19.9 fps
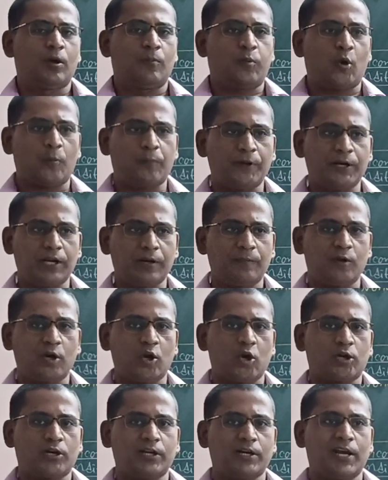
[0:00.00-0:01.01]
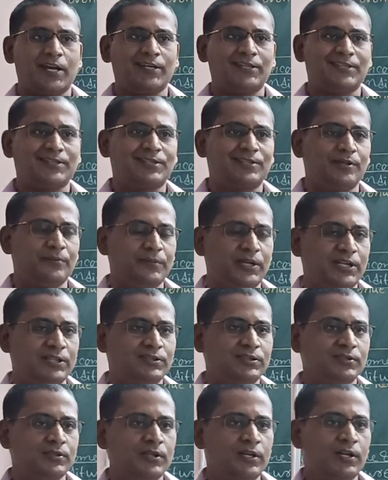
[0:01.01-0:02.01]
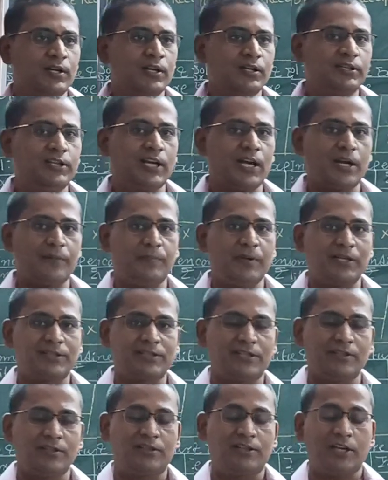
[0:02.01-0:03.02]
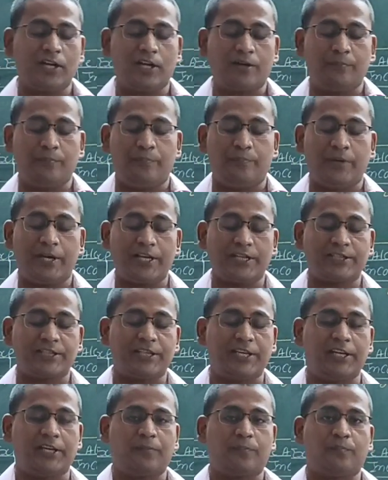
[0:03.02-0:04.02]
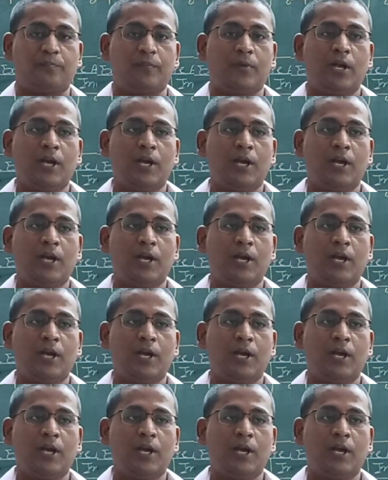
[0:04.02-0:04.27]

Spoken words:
Profitable organization means their basic